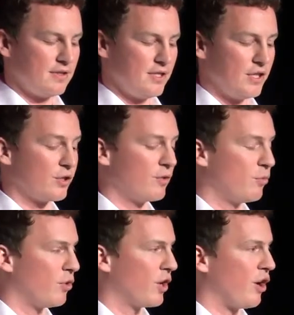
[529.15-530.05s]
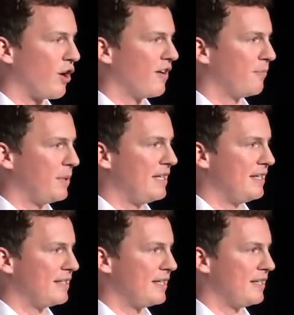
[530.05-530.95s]
You can learn more at
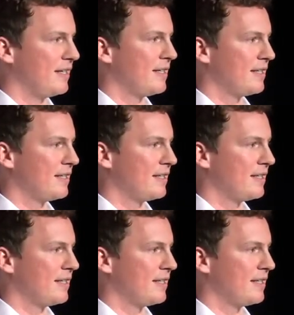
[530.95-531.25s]
rfpez.sba.gov.